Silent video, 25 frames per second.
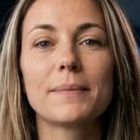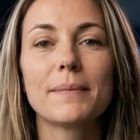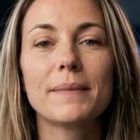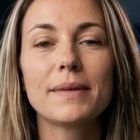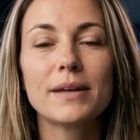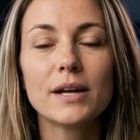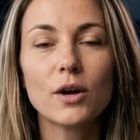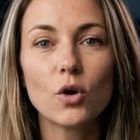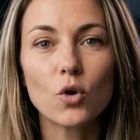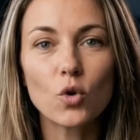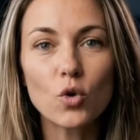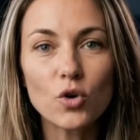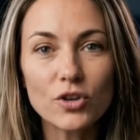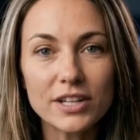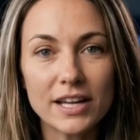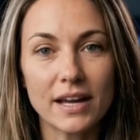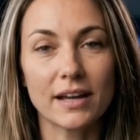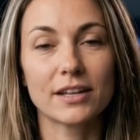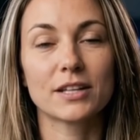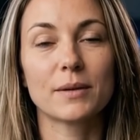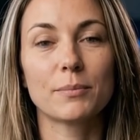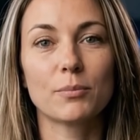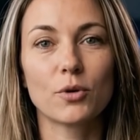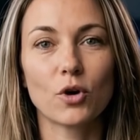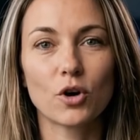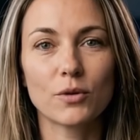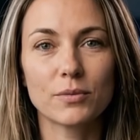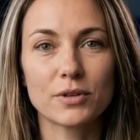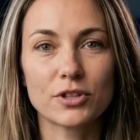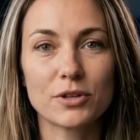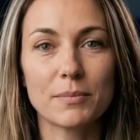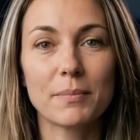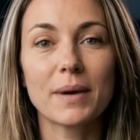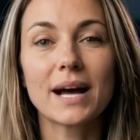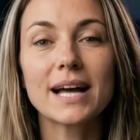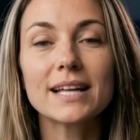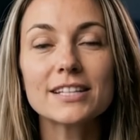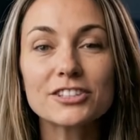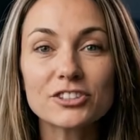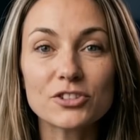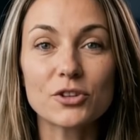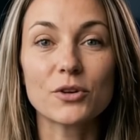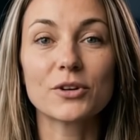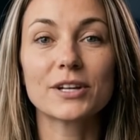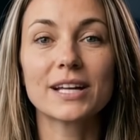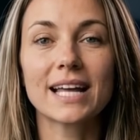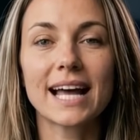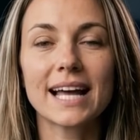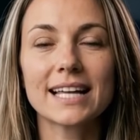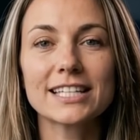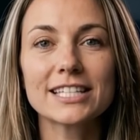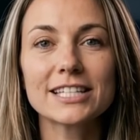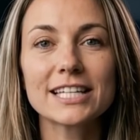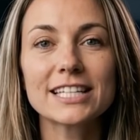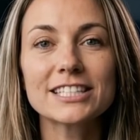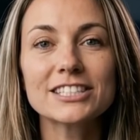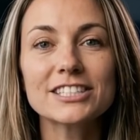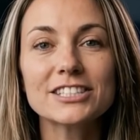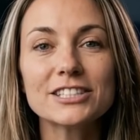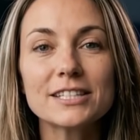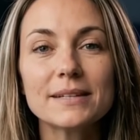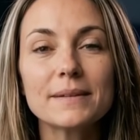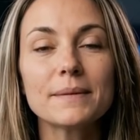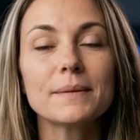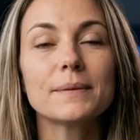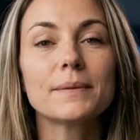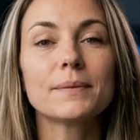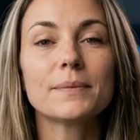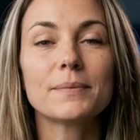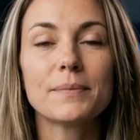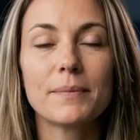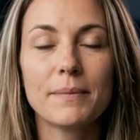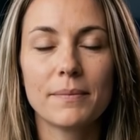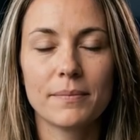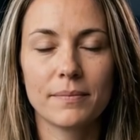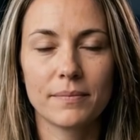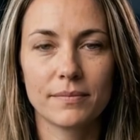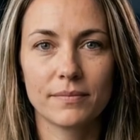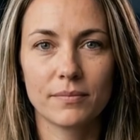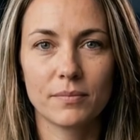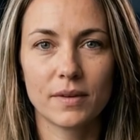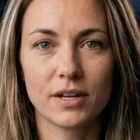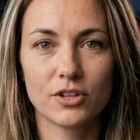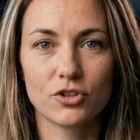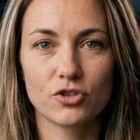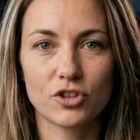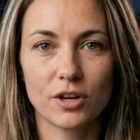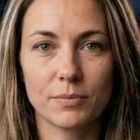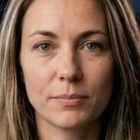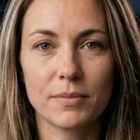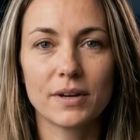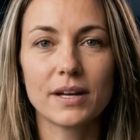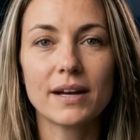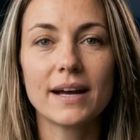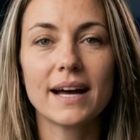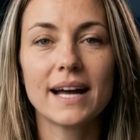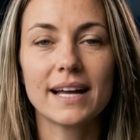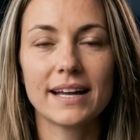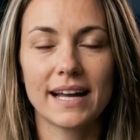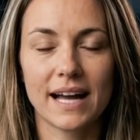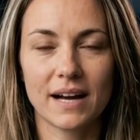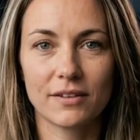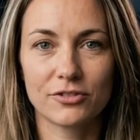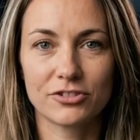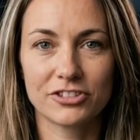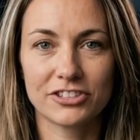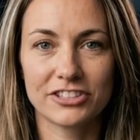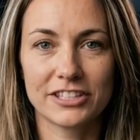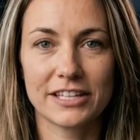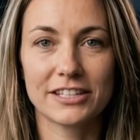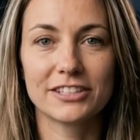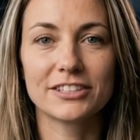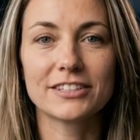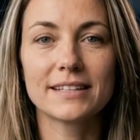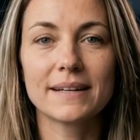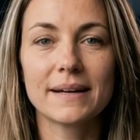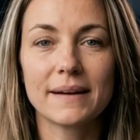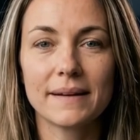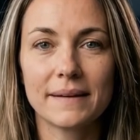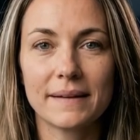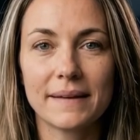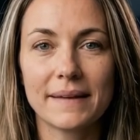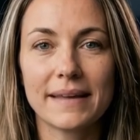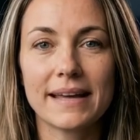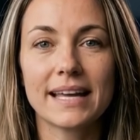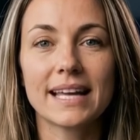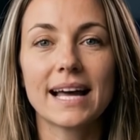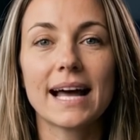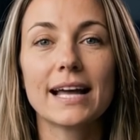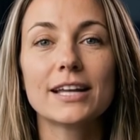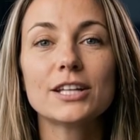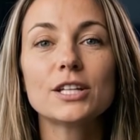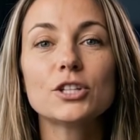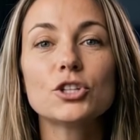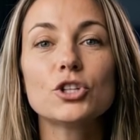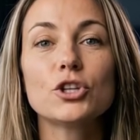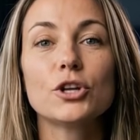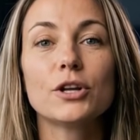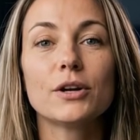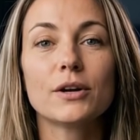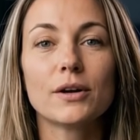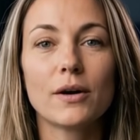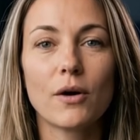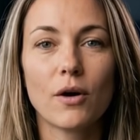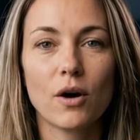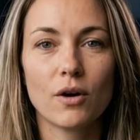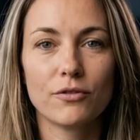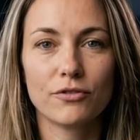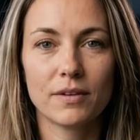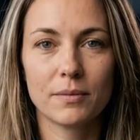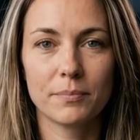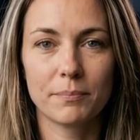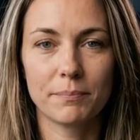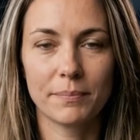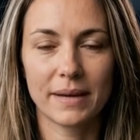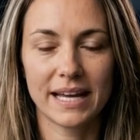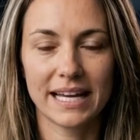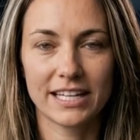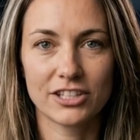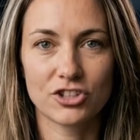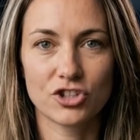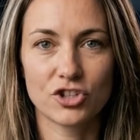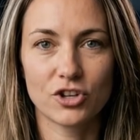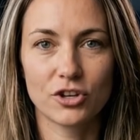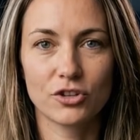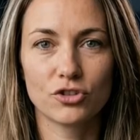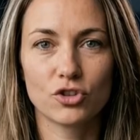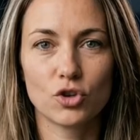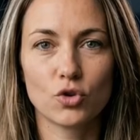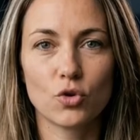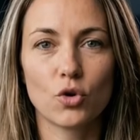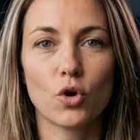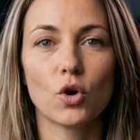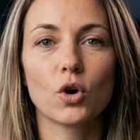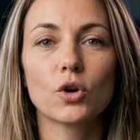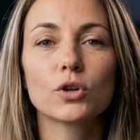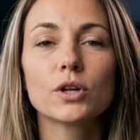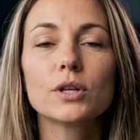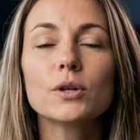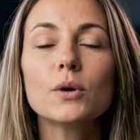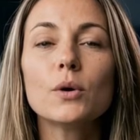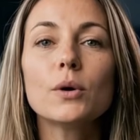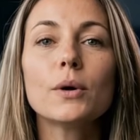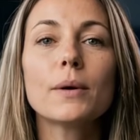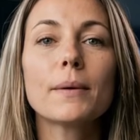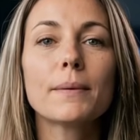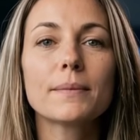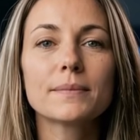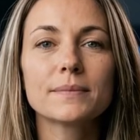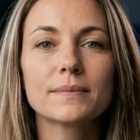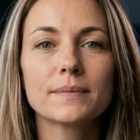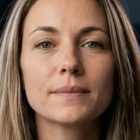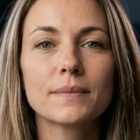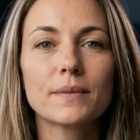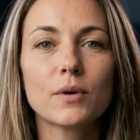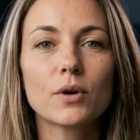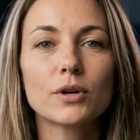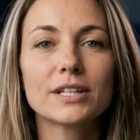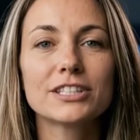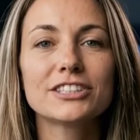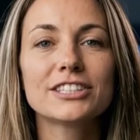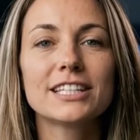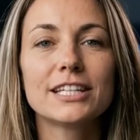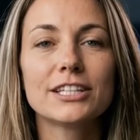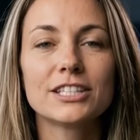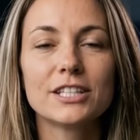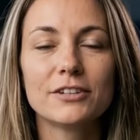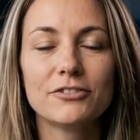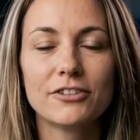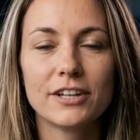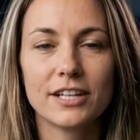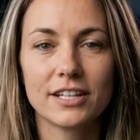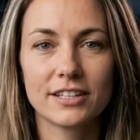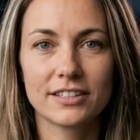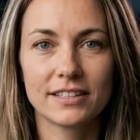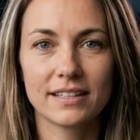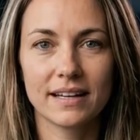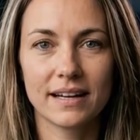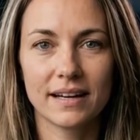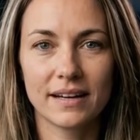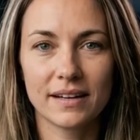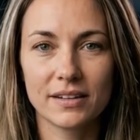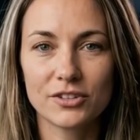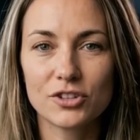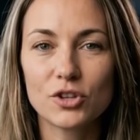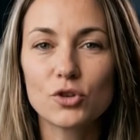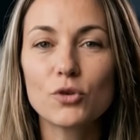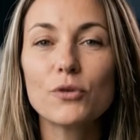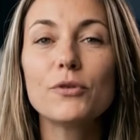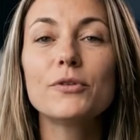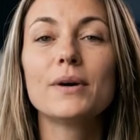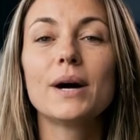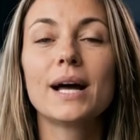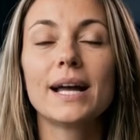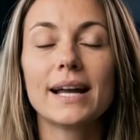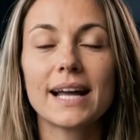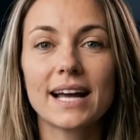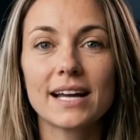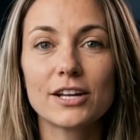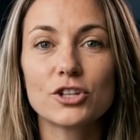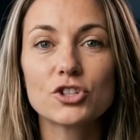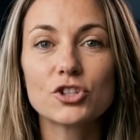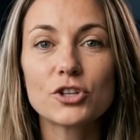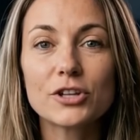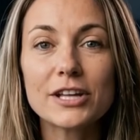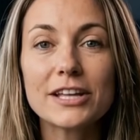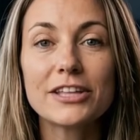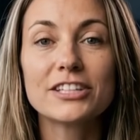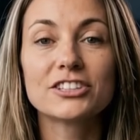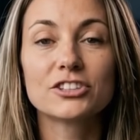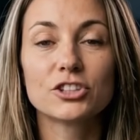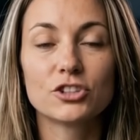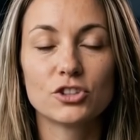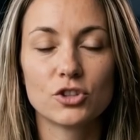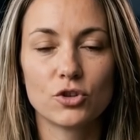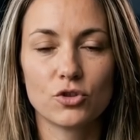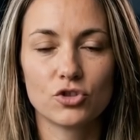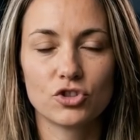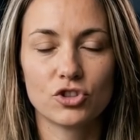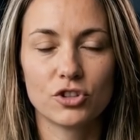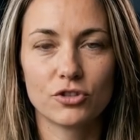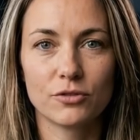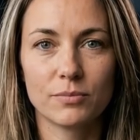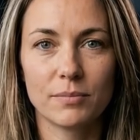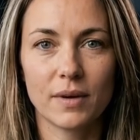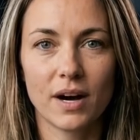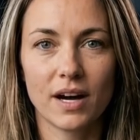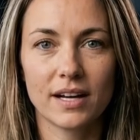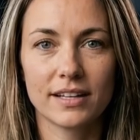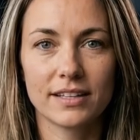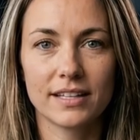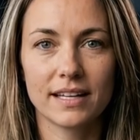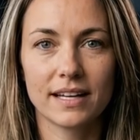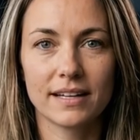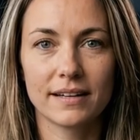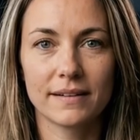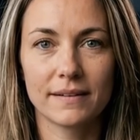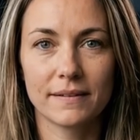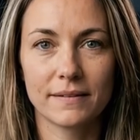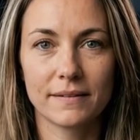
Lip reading: The ODL deployment milestone catalyst. When Ripple announces the addition of a major new corridor or a significant new financial institution partner,